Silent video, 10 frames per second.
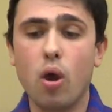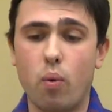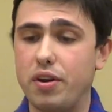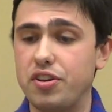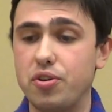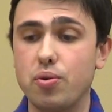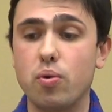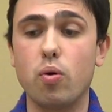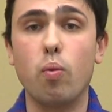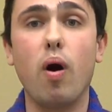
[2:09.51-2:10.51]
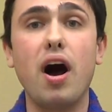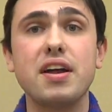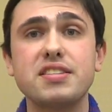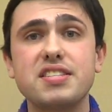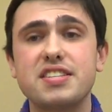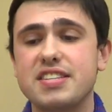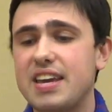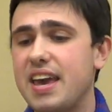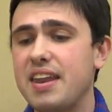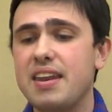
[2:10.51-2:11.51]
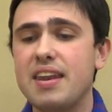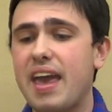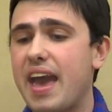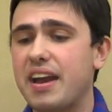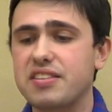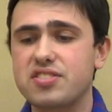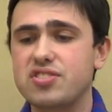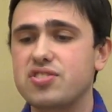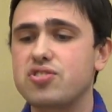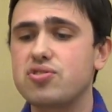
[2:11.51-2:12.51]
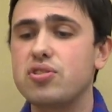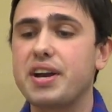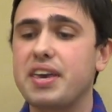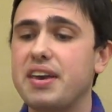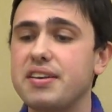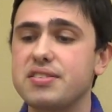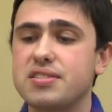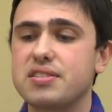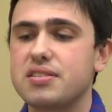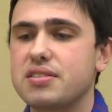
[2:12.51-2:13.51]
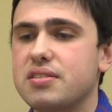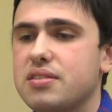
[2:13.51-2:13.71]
when you want an extra kiss.